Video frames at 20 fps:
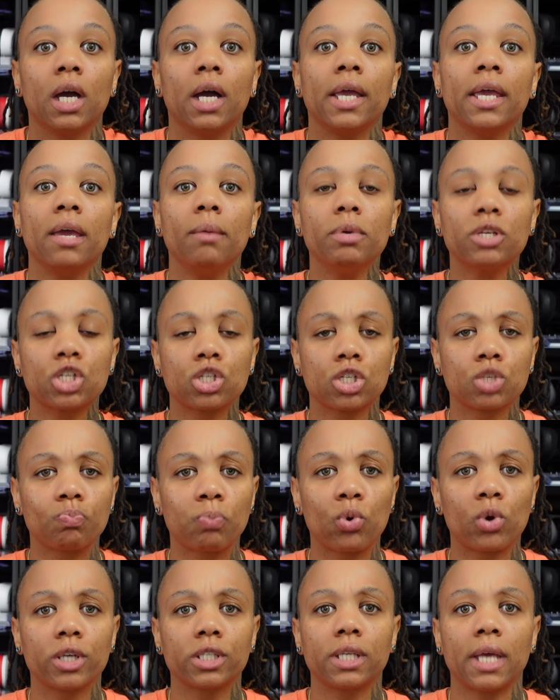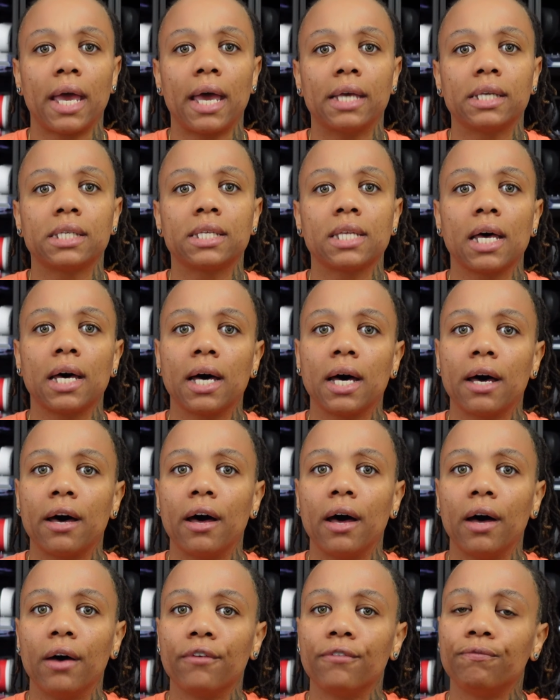Hibbett Sports has
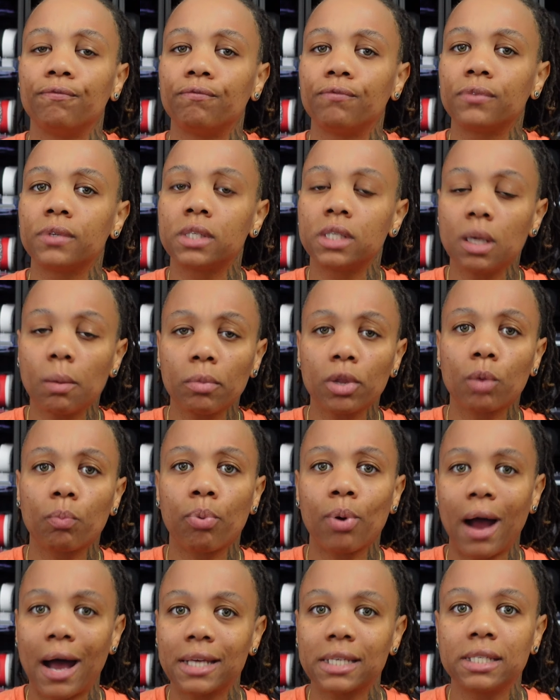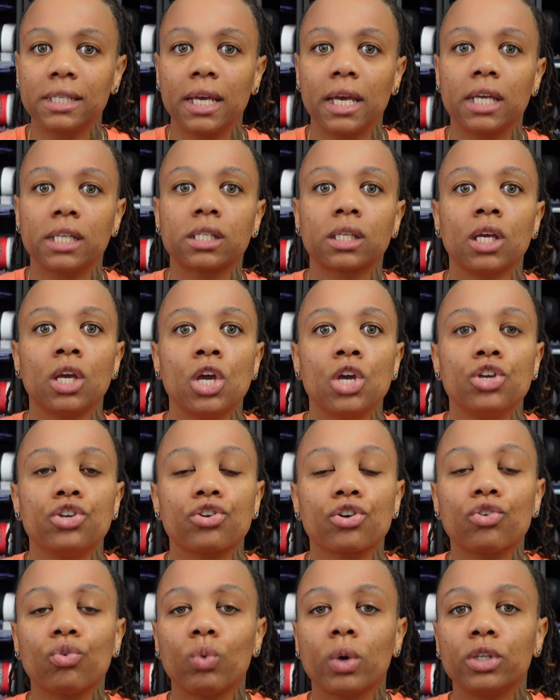a similar process.
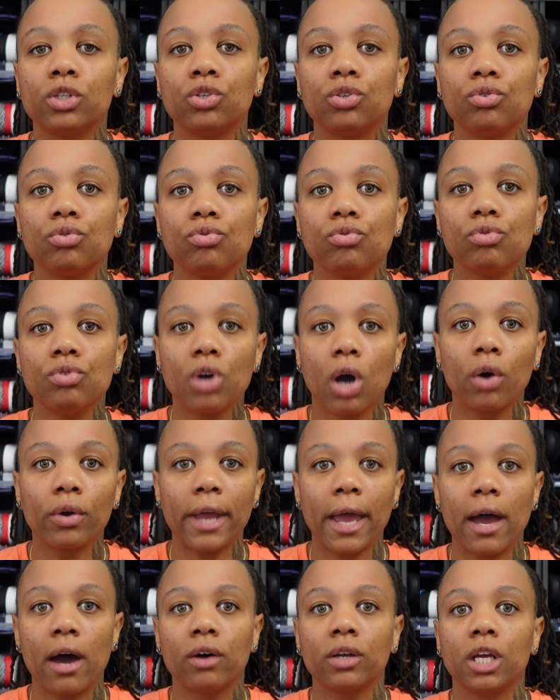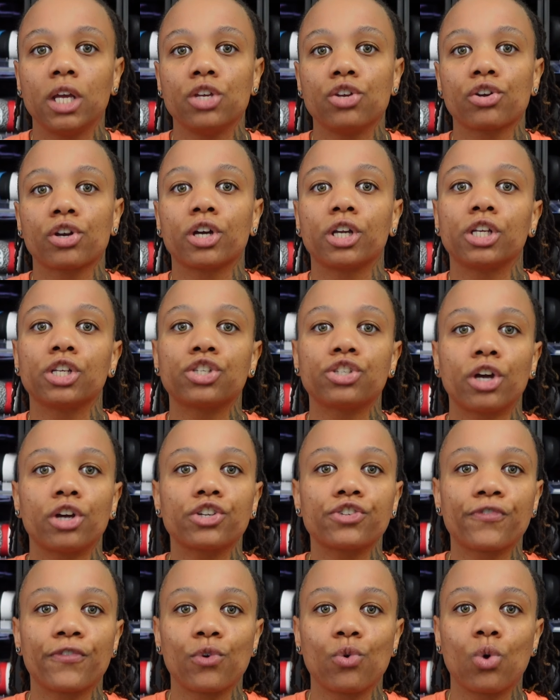You're going to go down and you're going to
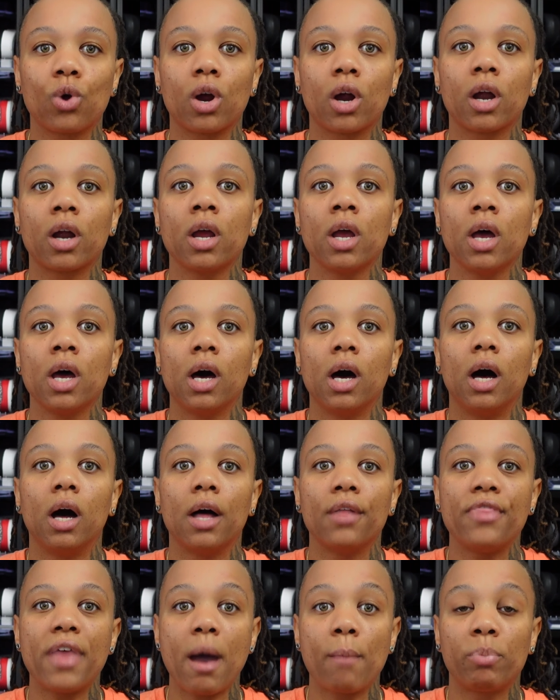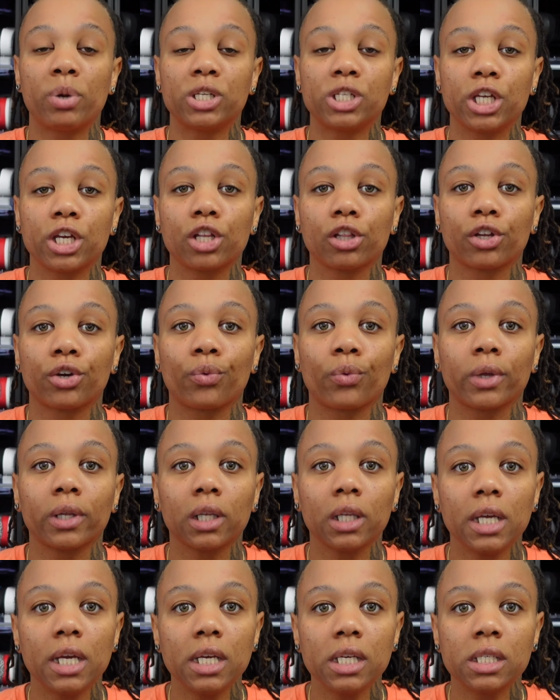search for that particular
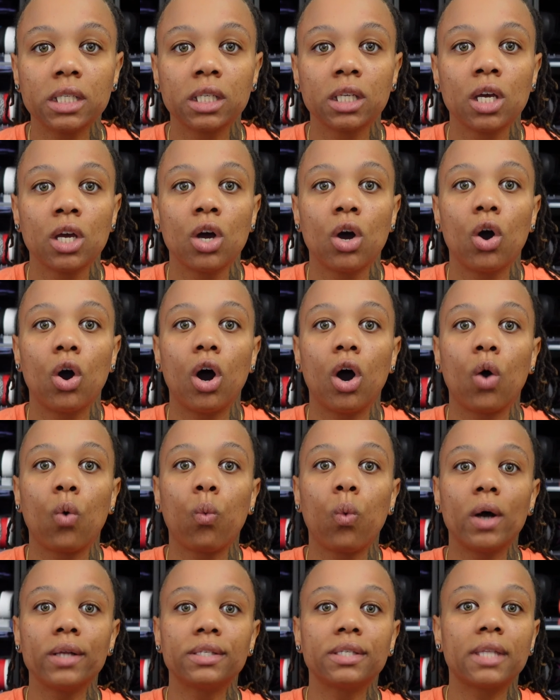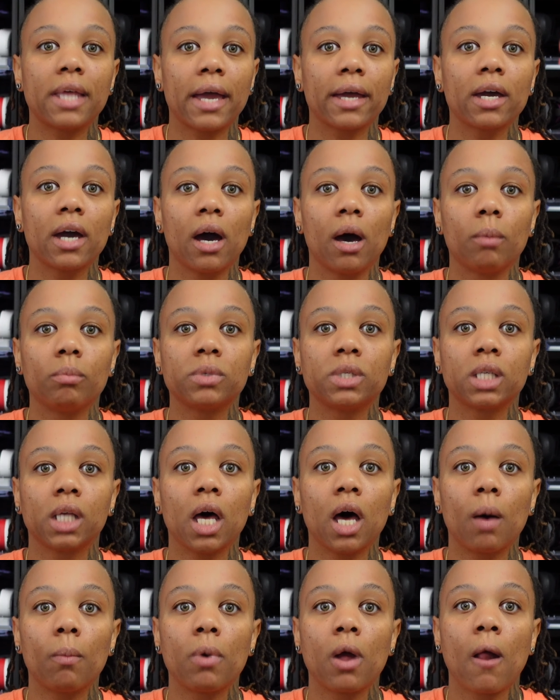release. Once that comes
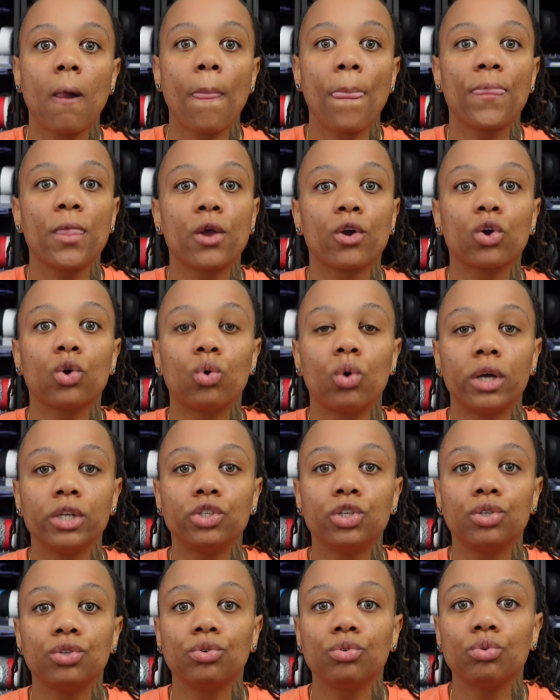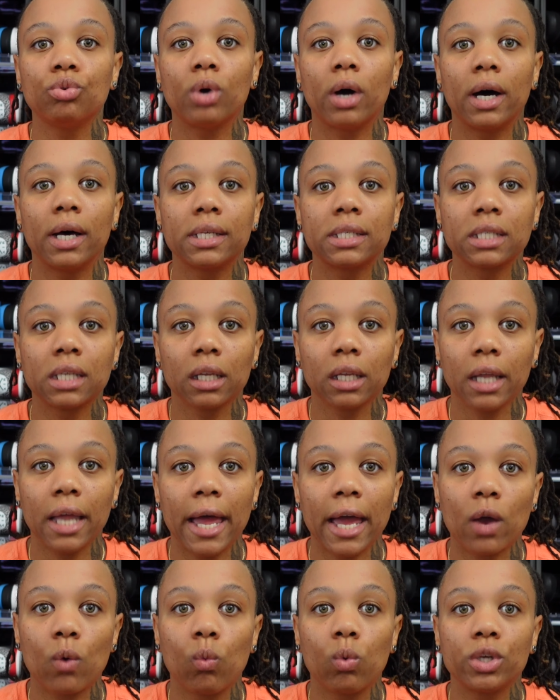up, you're going to
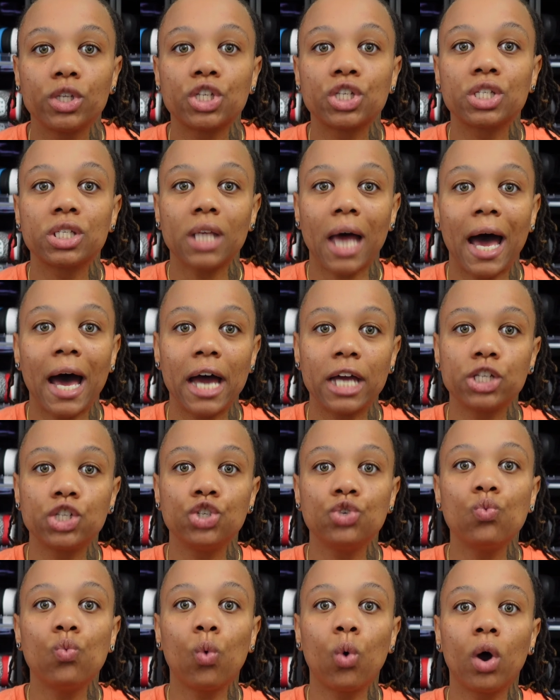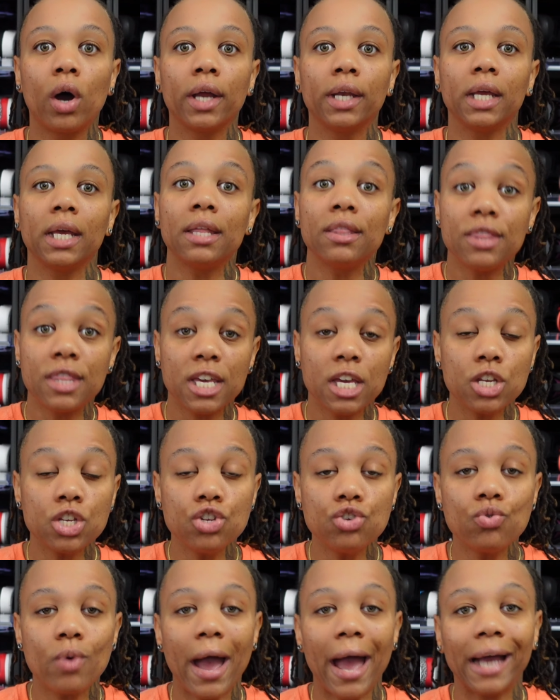select which size you want, and then
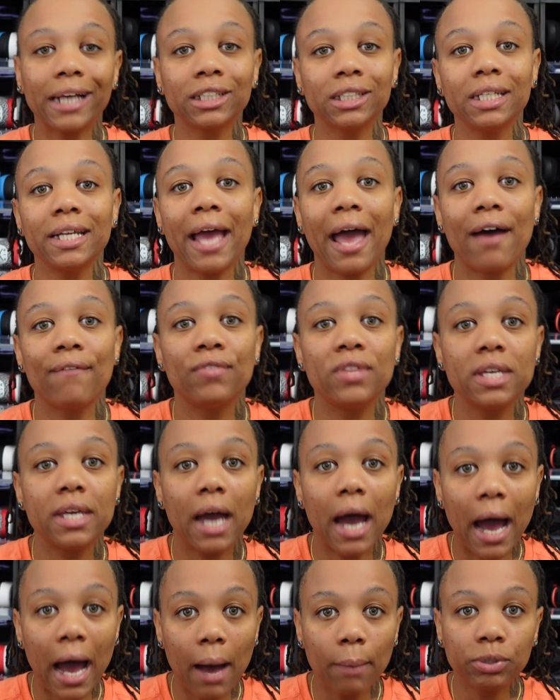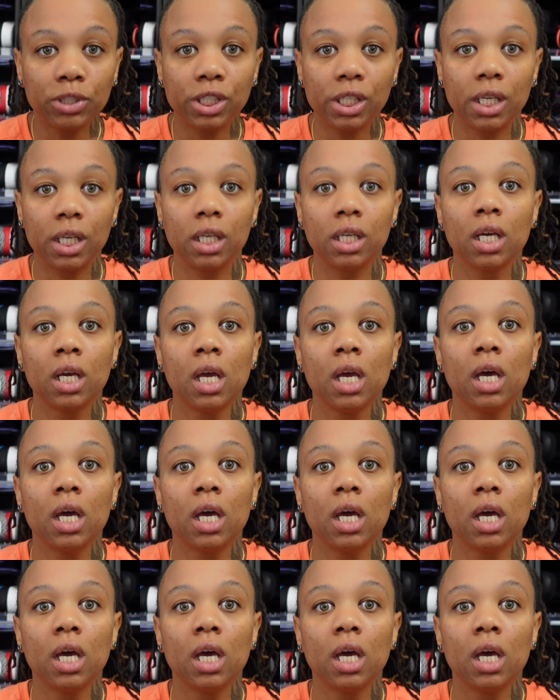you actually have the option